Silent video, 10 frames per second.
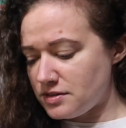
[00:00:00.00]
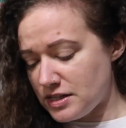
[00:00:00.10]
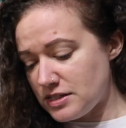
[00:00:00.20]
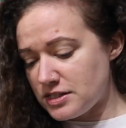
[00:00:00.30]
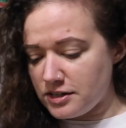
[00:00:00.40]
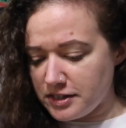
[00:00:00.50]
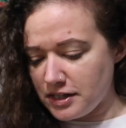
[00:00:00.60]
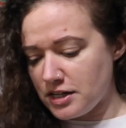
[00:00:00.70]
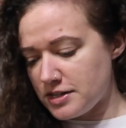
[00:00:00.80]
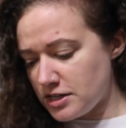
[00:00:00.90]
Considering the
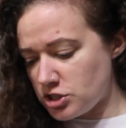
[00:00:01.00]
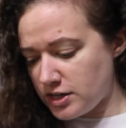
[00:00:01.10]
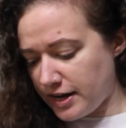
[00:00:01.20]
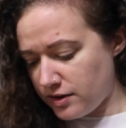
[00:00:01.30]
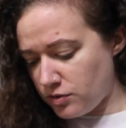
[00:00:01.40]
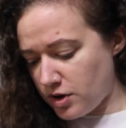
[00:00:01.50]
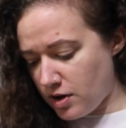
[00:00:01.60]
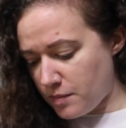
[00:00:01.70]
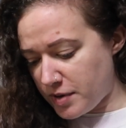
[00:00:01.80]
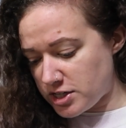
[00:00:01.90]
condition, I don't know
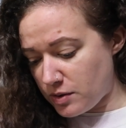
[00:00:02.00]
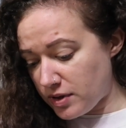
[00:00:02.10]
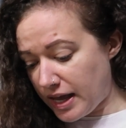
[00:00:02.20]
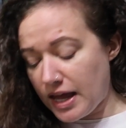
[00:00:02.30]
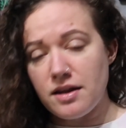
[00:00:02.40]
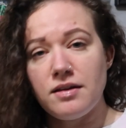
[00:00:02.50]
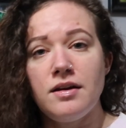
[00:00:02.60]
how much I will get,